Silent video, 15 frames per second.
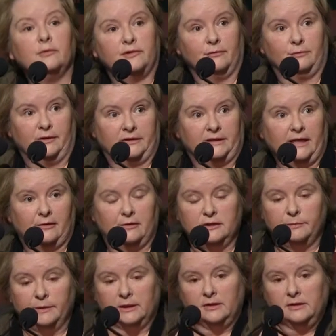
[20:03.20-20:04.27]
with the word
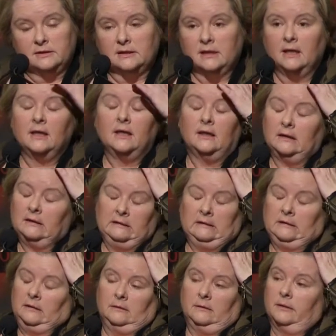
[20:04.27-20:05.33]
courage because,
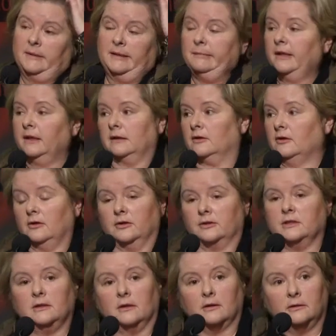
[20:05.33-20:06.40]
I mean, my
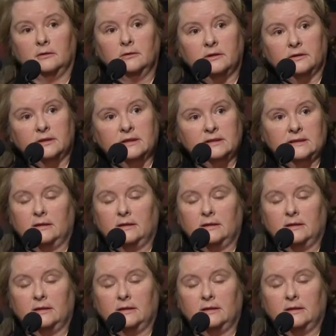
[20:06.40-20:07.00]
God, you know, look at